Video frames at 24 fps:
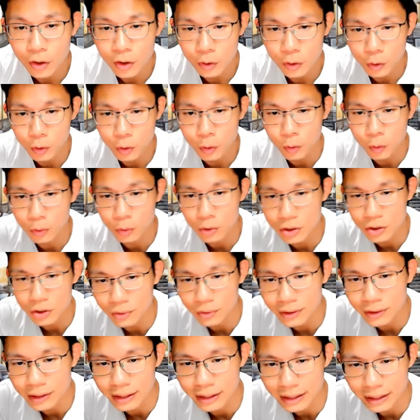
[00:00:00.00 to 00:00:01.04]
You also
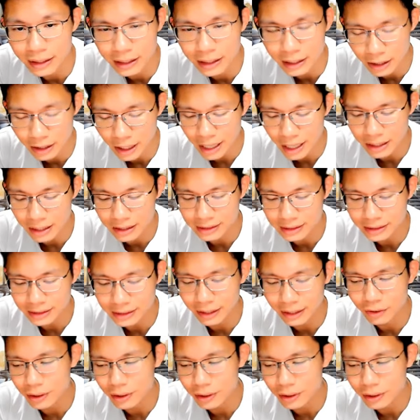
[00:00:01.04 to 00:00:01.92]
really need to understand.